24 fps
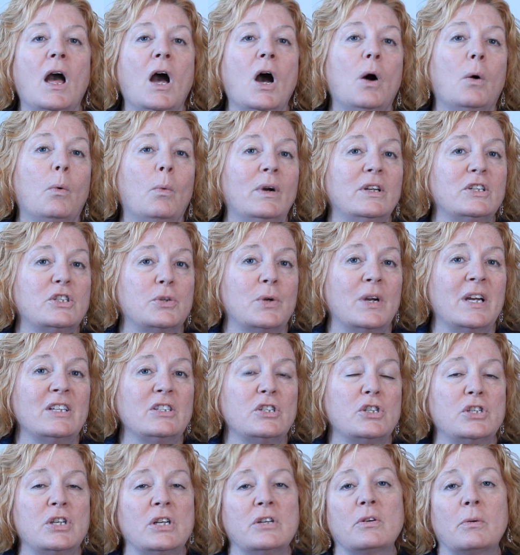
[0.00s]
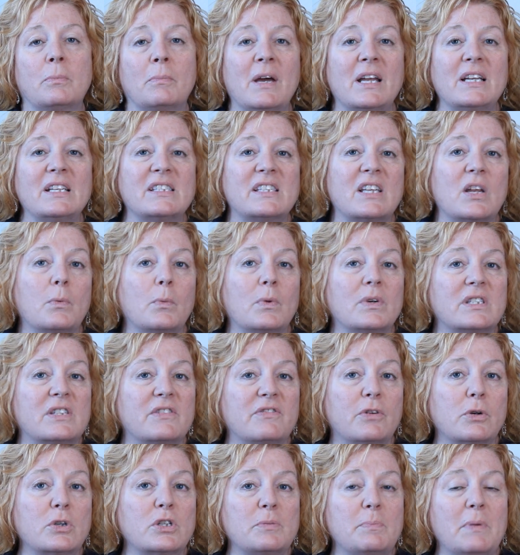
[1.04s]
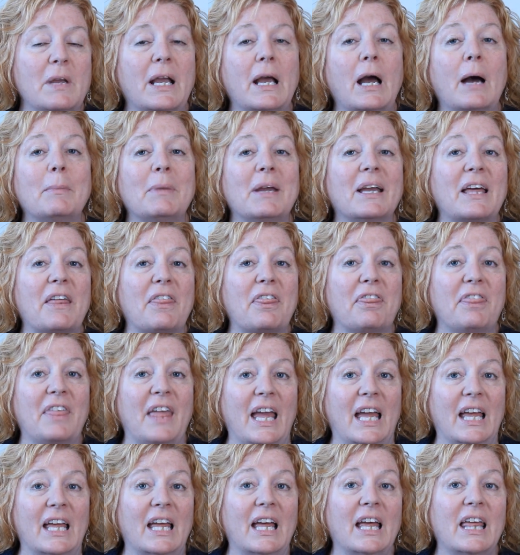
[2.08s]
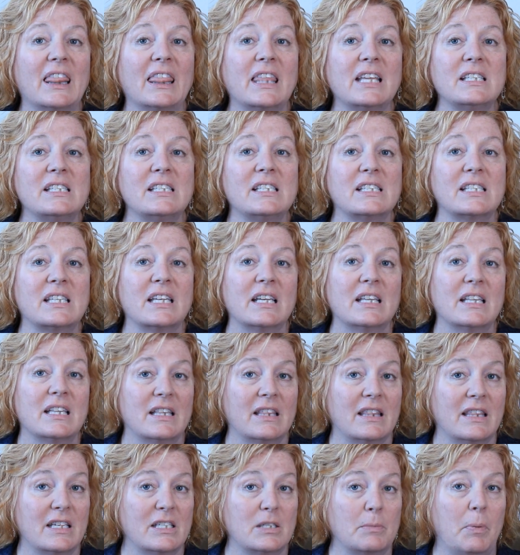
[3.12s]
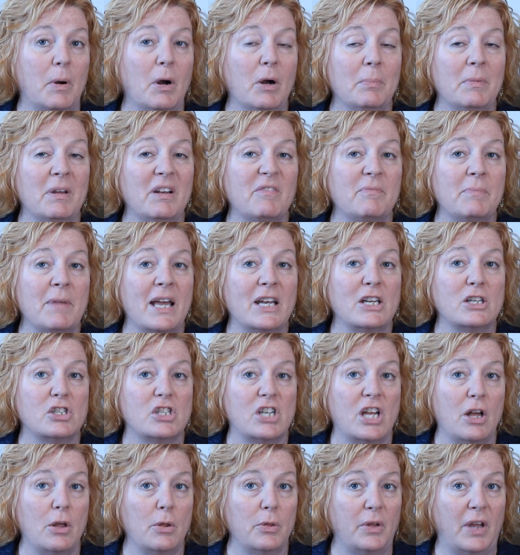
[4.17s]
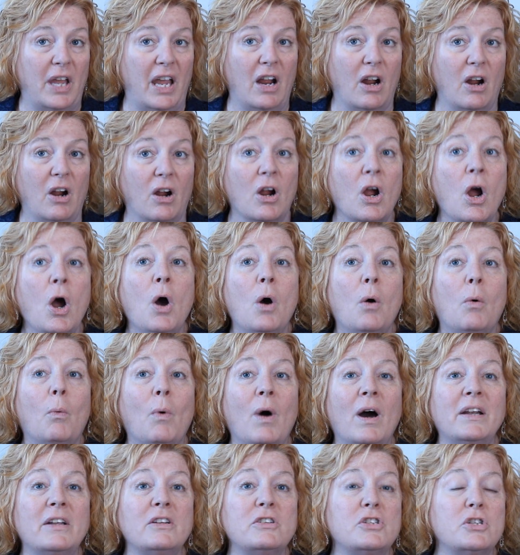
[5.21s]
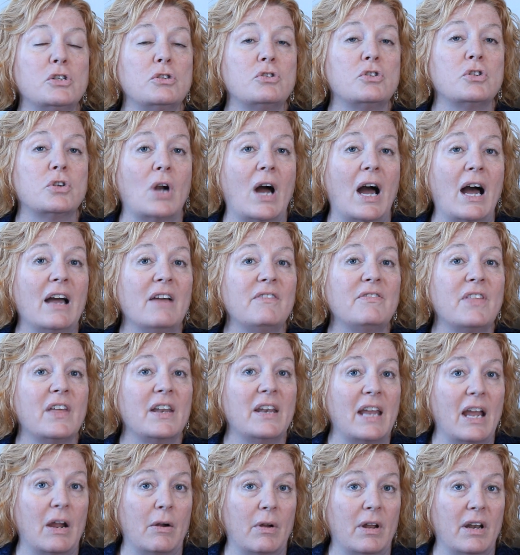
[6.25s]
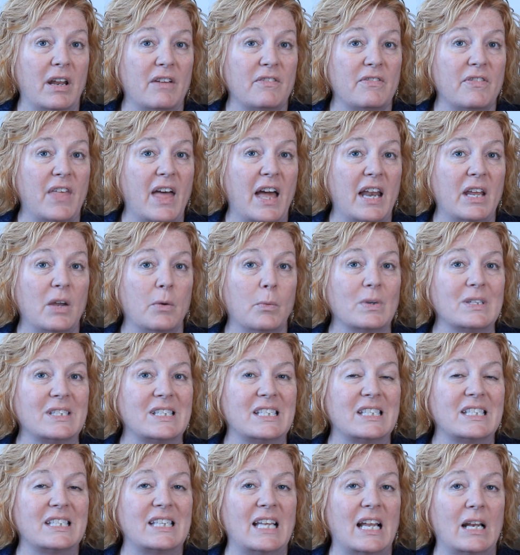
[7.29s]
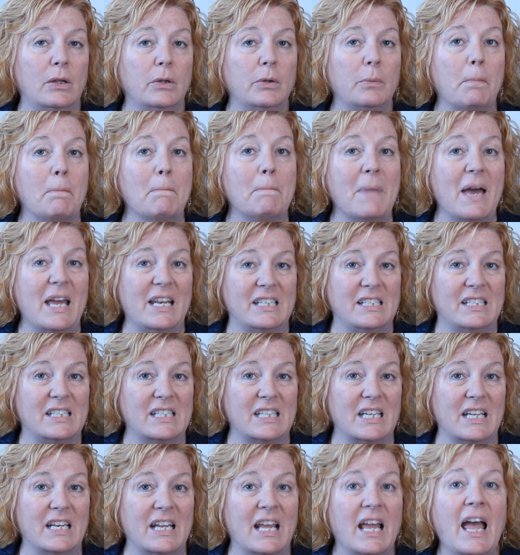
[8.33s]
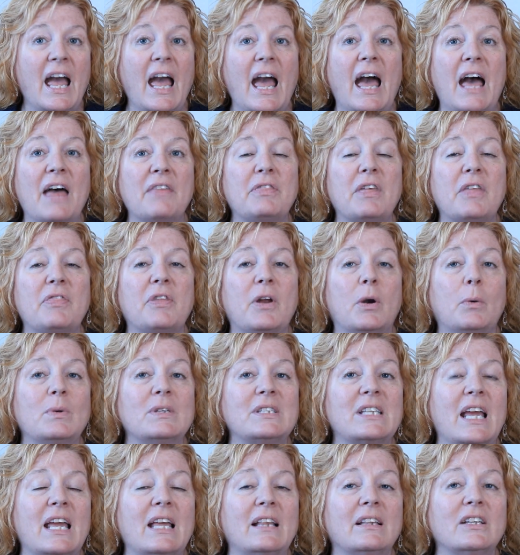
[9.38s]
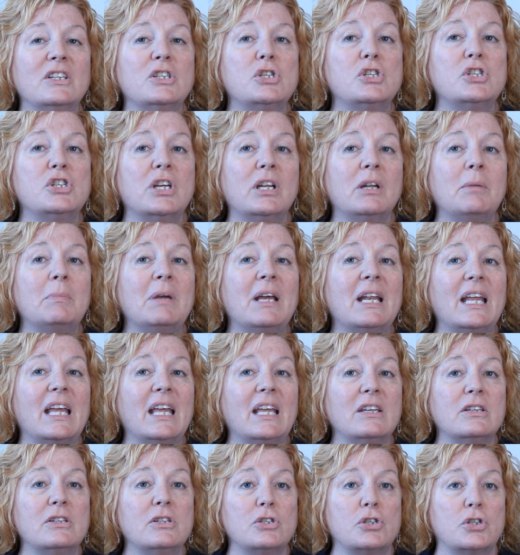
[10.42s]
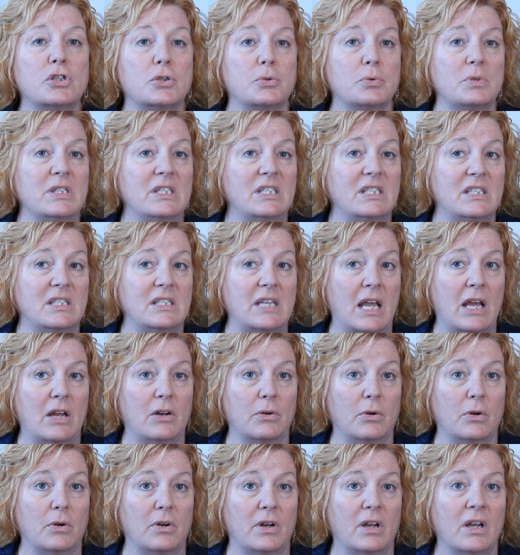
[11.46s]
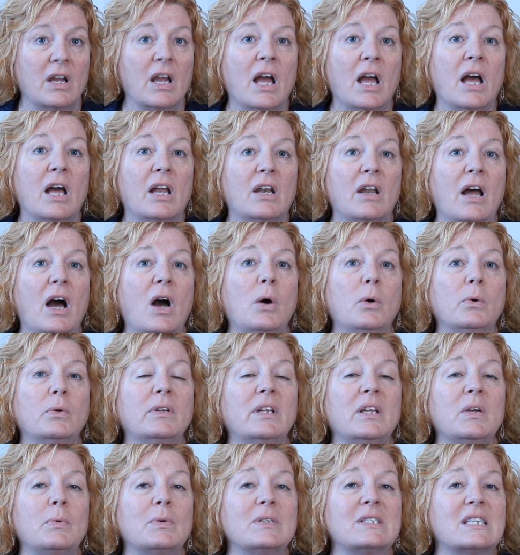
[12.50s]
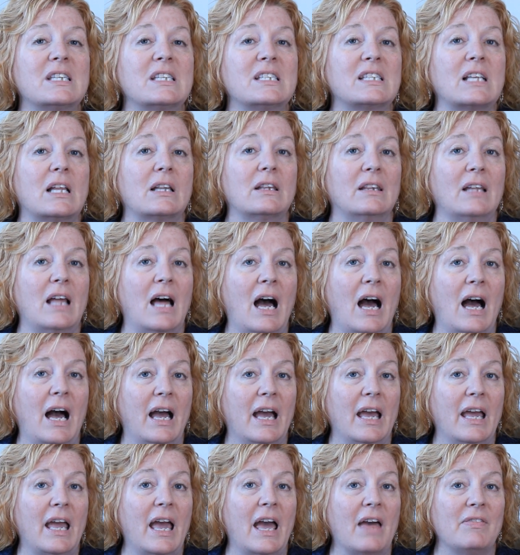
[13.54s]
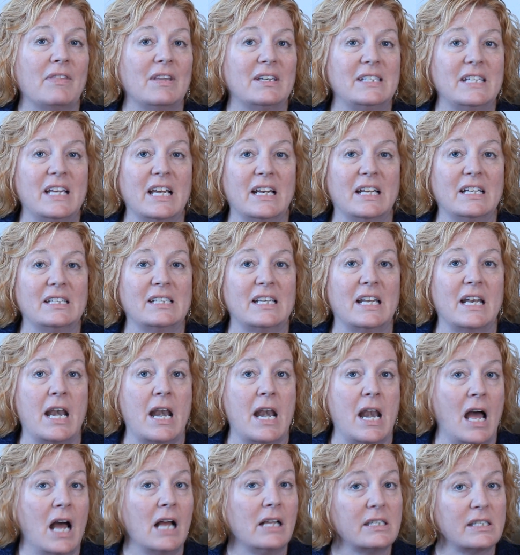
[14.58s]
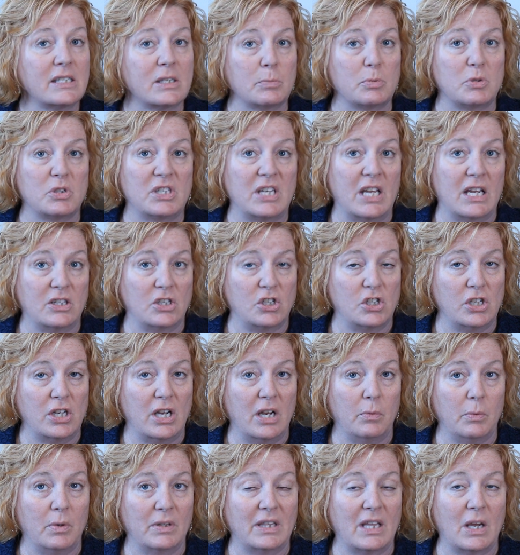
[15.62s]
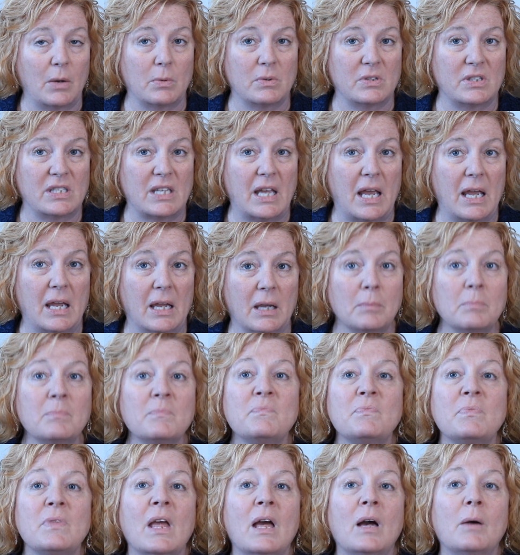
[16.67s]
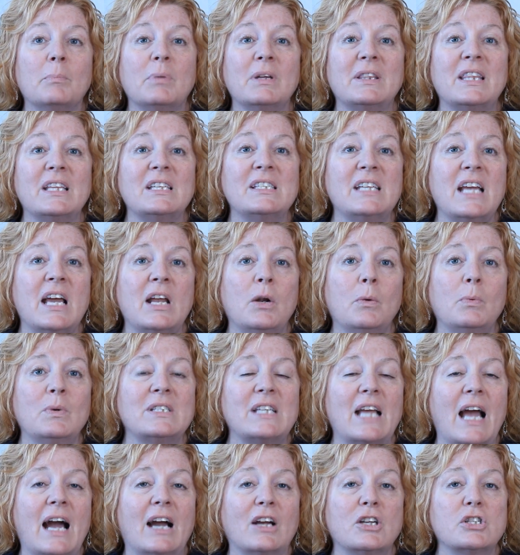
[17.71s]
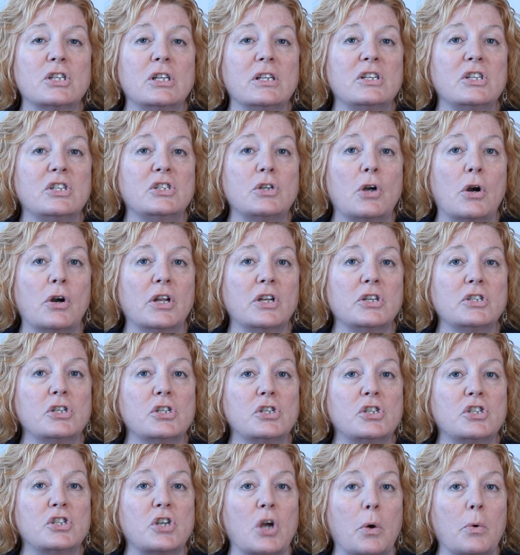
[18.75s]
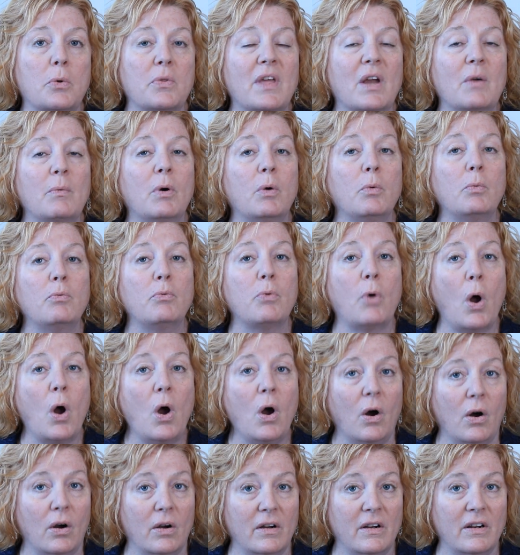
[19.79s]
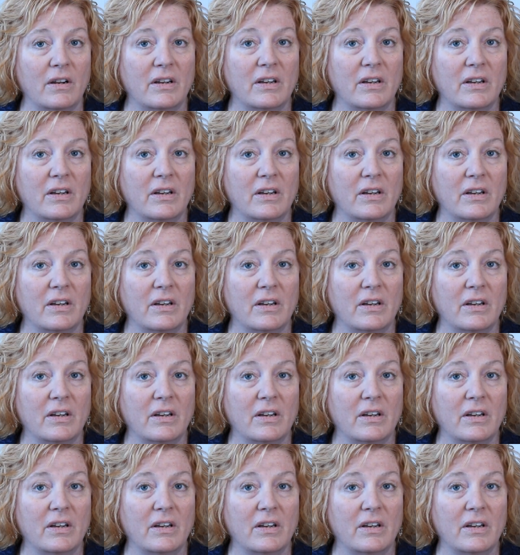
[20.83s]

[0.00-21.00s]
When transgender medicine was first becoming a thing, the Department of Managed Healthcare wanted to drive the narrative that it was settled medicine and that there was a legitimate industry standard. Not only was this a lie and the data did not substantiate what they were saying, but the data was actually starting to show they were wrong.